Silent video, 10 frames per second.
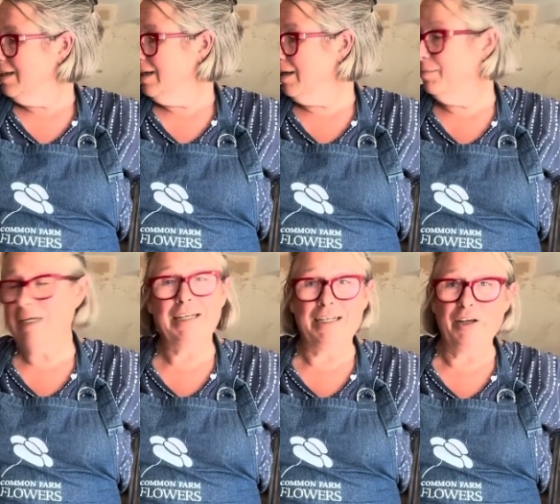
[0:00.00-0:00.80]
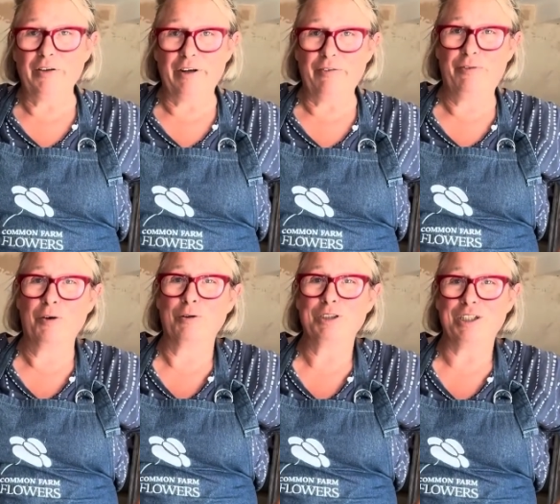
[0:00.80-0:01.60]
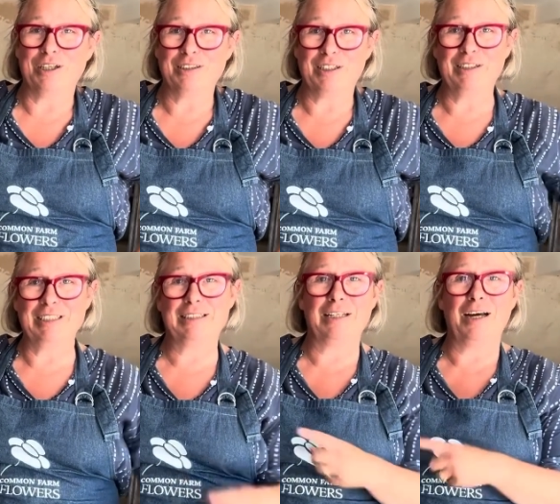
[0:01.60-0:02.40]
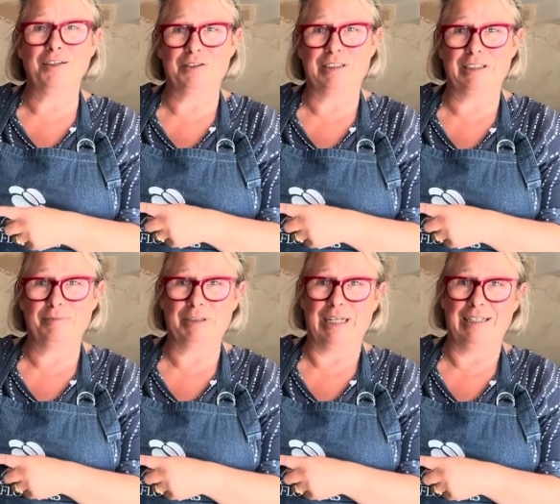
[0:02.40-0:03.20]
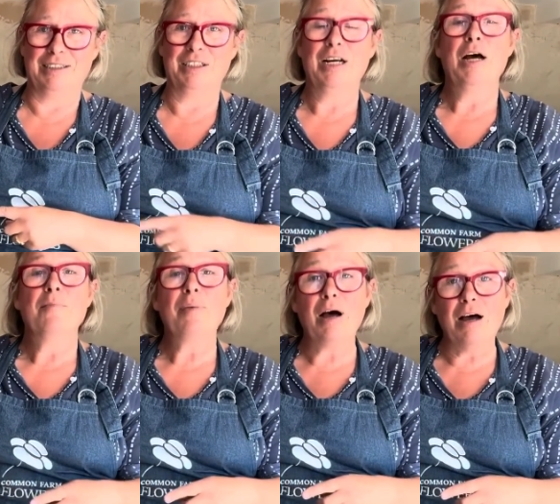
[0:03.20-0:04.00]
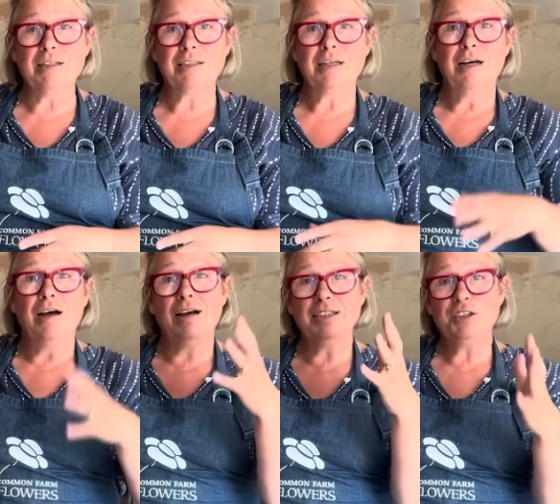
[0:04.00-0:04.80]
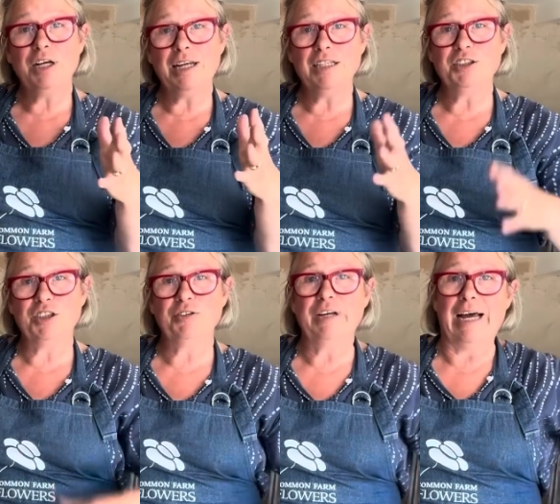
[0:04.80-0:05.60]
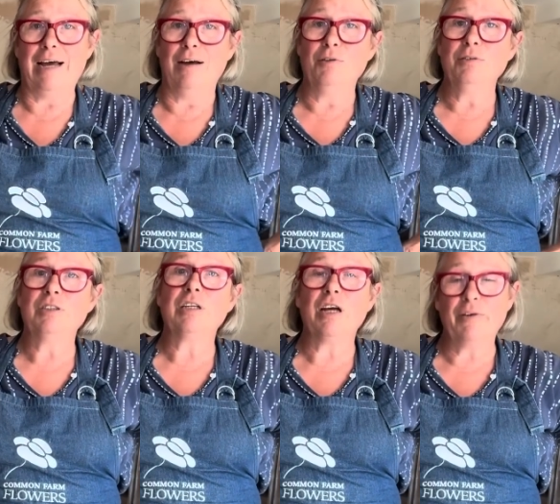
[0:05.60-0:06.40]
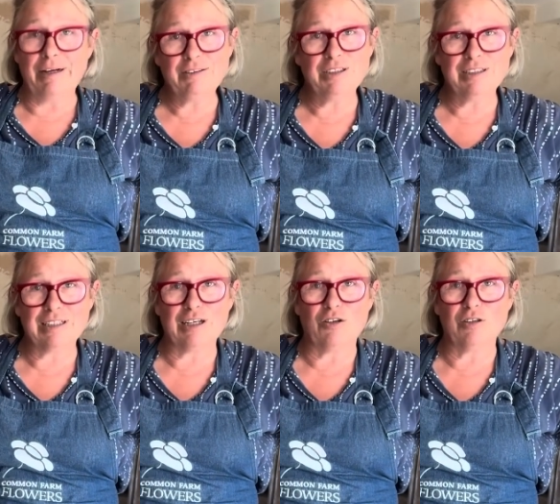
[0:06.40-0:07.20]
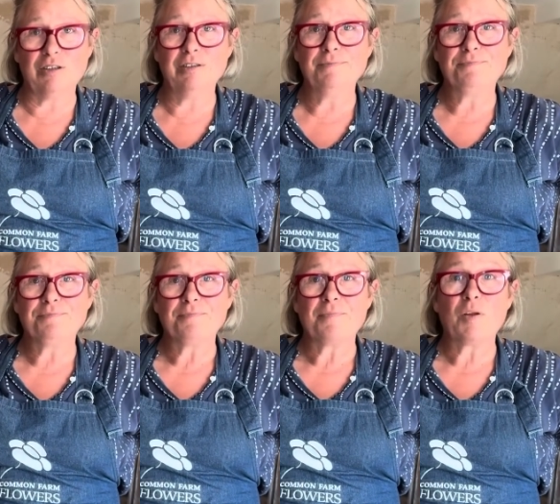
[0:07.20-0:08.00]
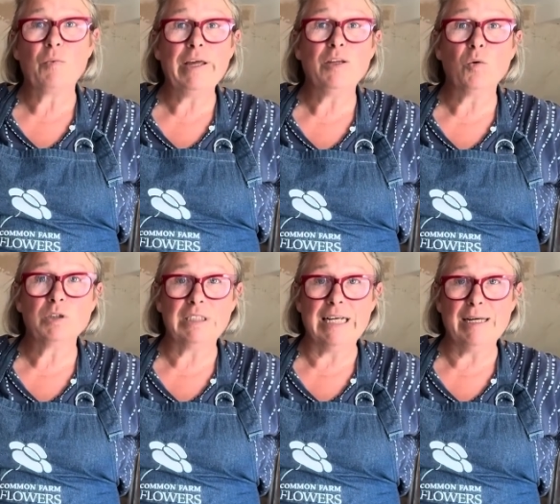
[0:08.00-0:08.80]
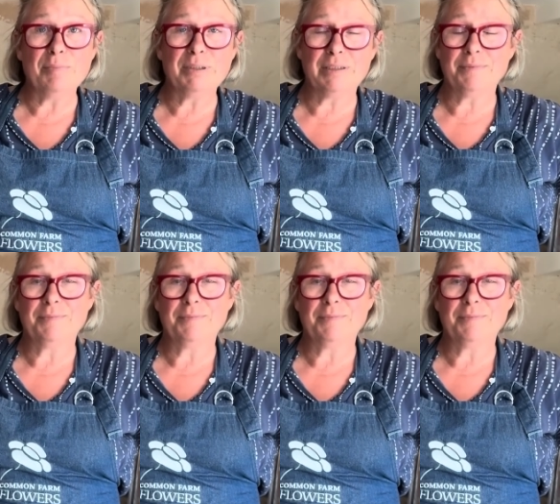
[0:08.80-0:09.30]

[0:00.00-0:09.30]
and I know there are 4 jars, so this is a 100 stem challenge. But I challenge you now to go out into the garden with your snips